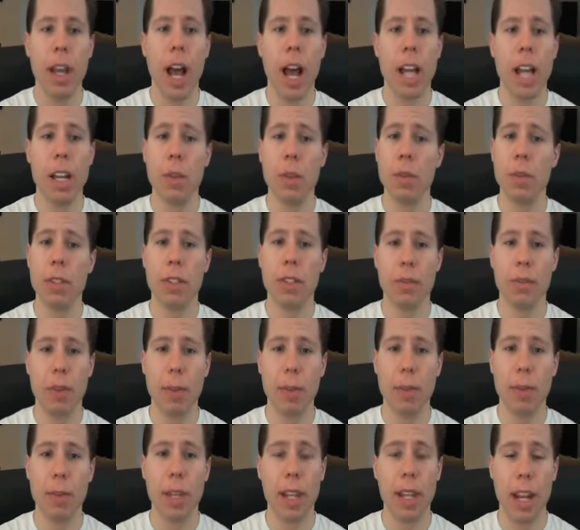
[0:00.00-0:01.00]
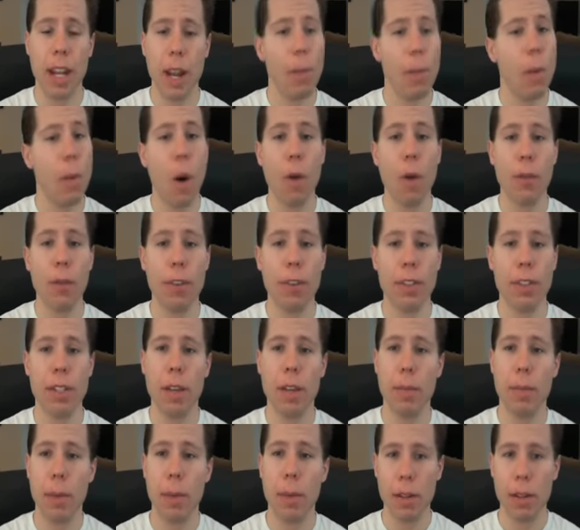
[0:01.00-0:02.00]
I know it's scripted, and I'm all for
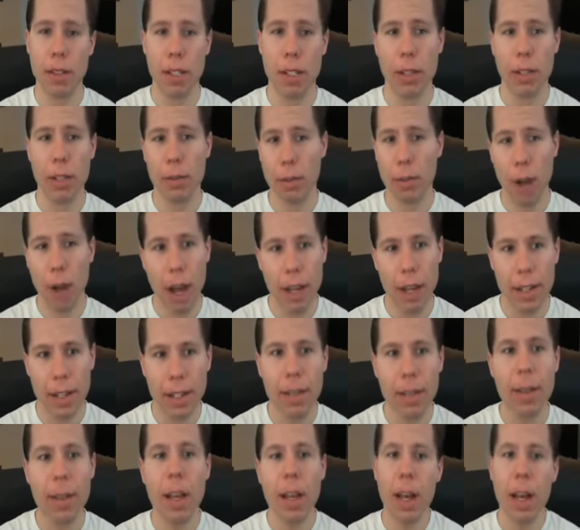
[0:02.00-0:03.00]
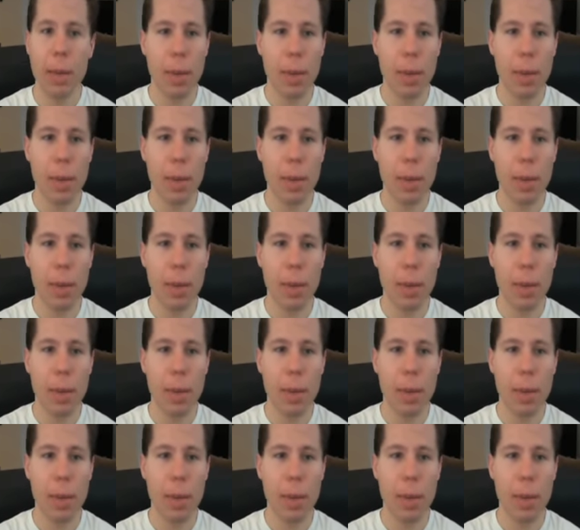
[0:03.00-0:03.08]
CM Punk's heel run,